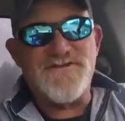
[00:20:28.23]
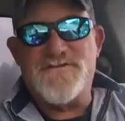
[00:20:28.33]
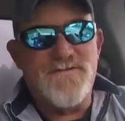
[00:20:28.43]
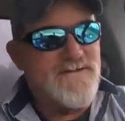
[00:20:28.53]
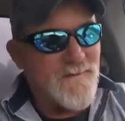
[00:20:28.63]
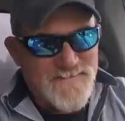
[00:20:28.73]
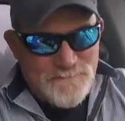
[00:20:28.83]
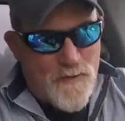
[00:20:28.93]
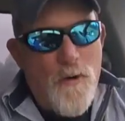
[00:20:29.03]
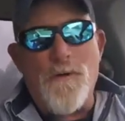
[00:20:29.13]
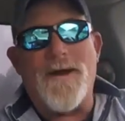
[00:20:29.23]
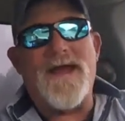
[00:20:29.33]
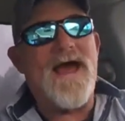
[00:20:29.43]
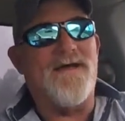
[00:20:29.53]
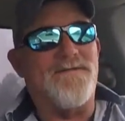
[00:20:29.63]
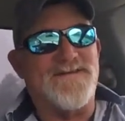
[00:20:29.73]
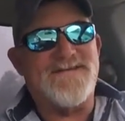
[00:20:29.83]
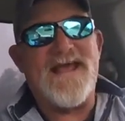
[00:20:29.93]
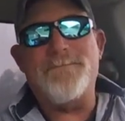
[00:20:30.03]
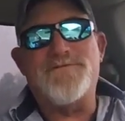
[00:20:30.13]
it comes pouring out the
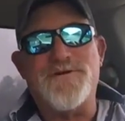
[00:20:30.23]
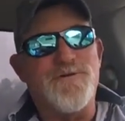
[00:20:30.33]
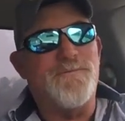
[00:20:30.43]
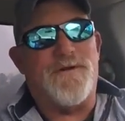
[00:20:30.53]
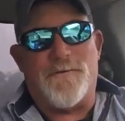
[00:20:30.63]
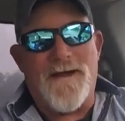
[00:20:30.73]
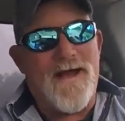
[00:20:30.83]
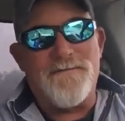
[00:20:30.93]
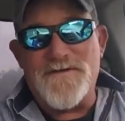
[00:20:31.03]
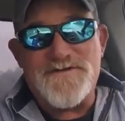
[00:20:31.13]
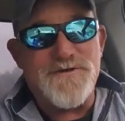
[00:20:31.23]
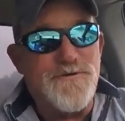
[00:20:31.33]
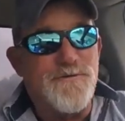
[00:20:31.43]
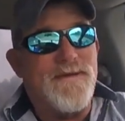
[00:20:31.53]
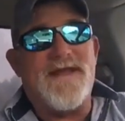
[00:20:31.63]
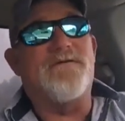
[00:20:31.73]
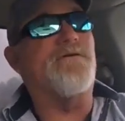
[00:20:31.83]
same tube and around the tube and